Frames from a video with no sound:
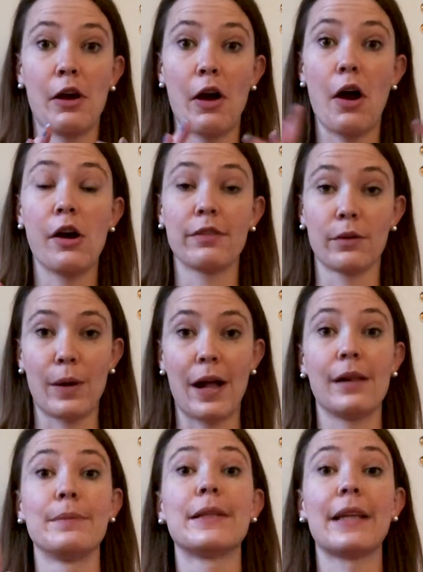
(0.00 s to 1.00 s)

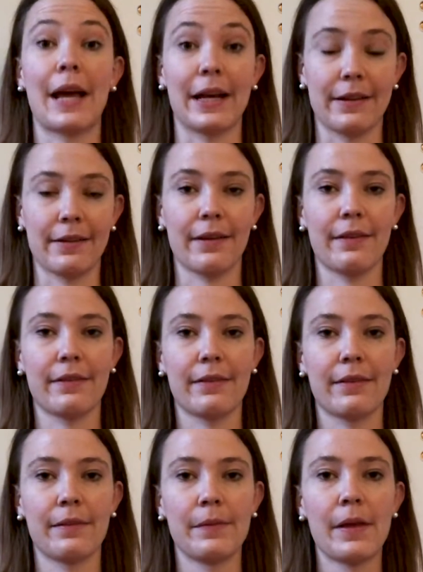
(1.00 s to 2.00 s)
overwhelmed and
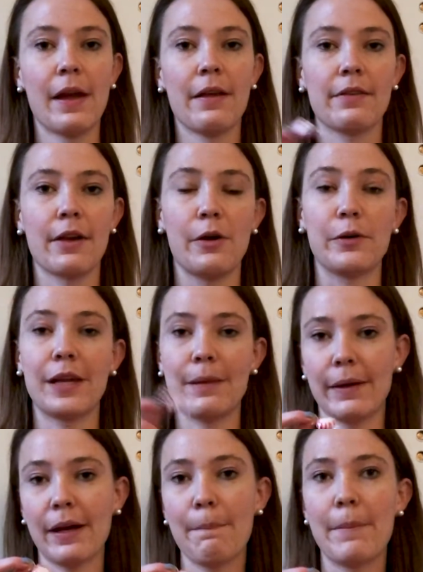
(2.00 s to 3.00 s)
anxious. So
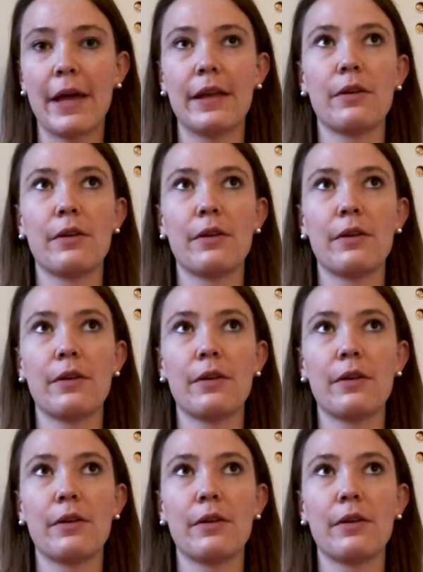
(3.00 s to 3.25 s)
keeping a mint